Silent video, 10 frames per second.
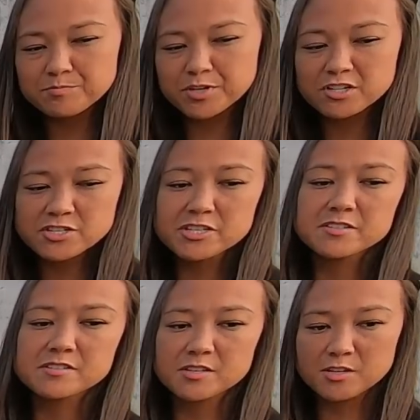
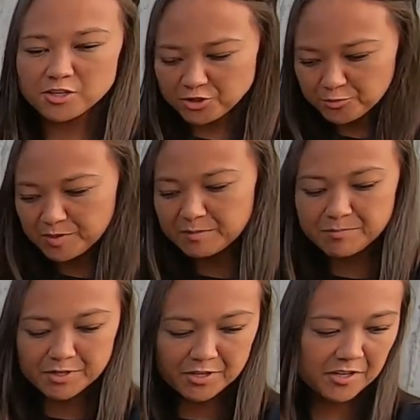purchase a new
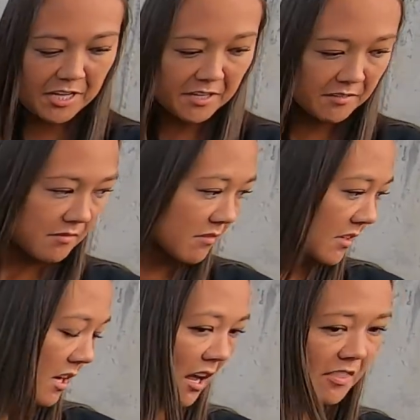bumper, and
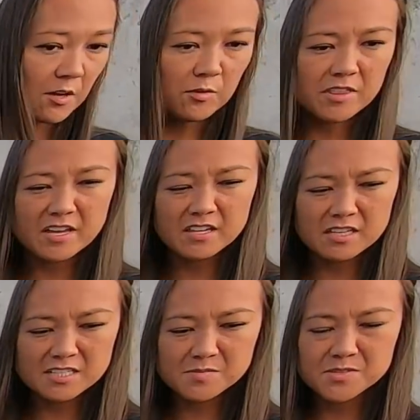I think one of the
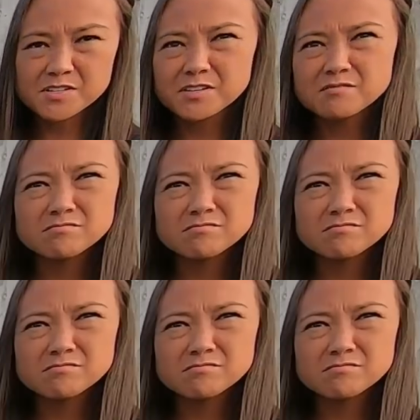headlights was good.